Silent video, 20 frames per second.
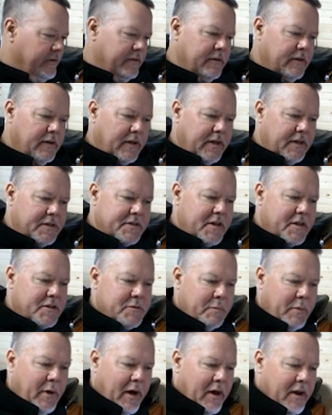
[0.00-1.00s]
I guess that's
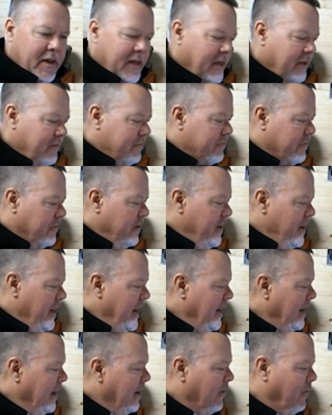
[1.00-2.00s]
about it for
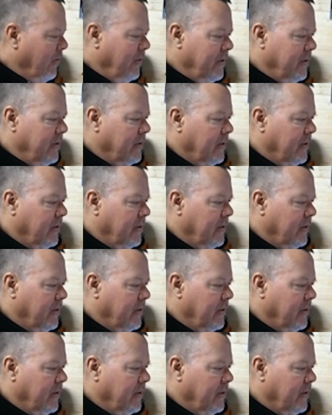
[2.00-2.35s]
now